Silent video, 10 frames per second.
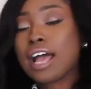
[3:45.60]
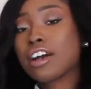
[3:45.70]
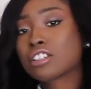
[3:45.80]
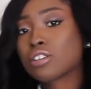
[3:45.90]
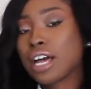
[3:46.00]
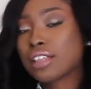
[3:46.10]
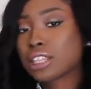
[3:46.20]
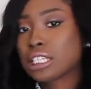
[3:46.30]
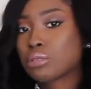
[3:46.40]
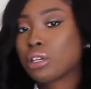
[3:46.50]
I also got
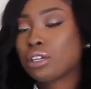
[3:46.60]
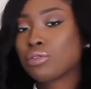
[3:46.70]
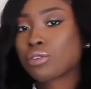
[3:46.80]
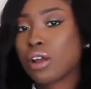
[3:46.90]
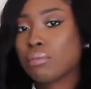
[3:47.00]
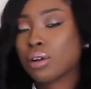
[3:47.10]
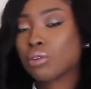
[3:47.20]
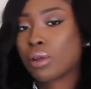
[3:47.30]
this one from